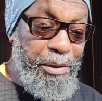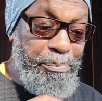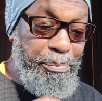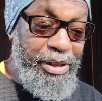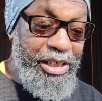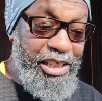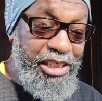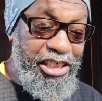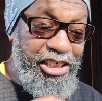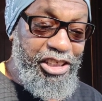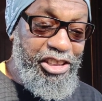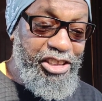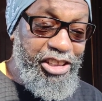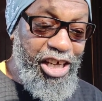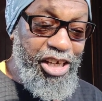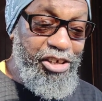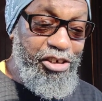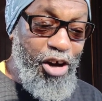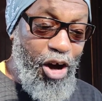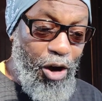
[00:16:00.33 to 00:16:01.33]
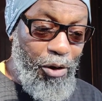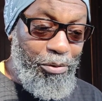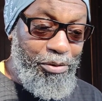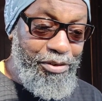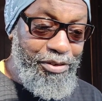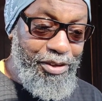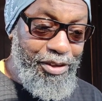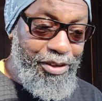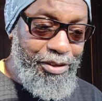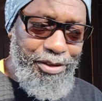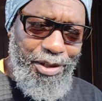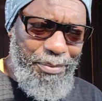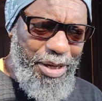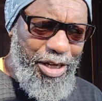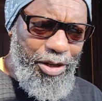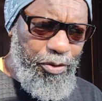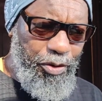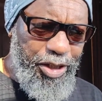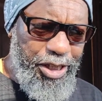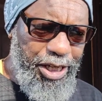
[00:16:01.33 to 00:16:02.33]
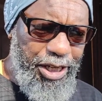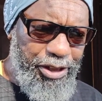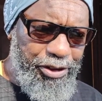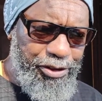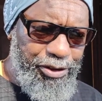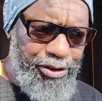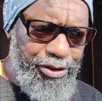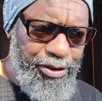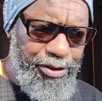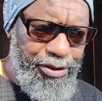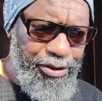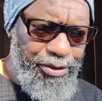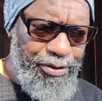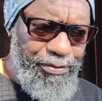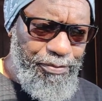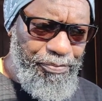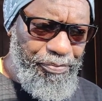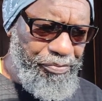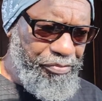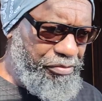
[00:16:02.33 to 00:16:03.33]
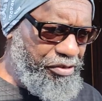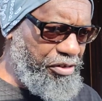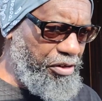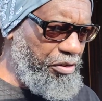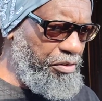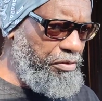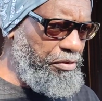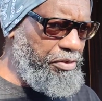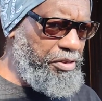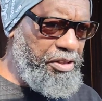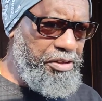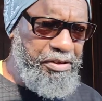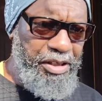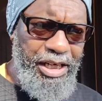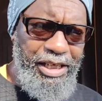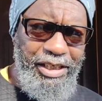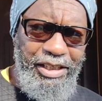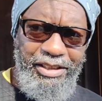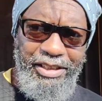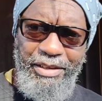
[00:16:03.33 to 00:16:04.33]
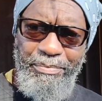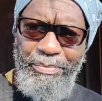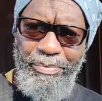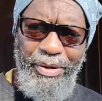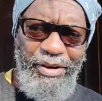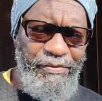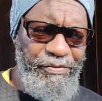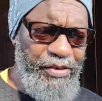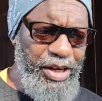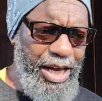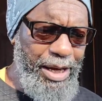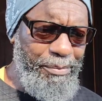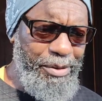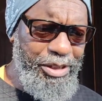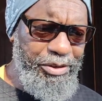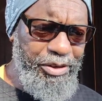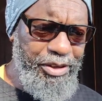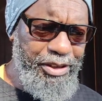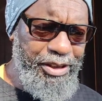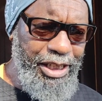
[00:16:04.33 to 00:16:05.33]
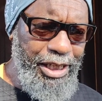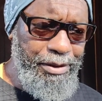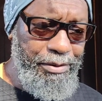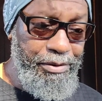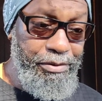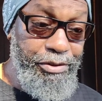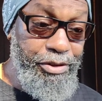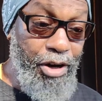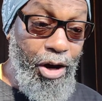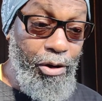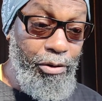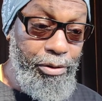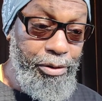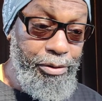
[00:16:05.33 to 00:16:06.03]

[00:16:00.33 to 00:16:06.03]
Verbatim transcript: the ability to say no, no matter who it is. Children, like I said, family, you can say no.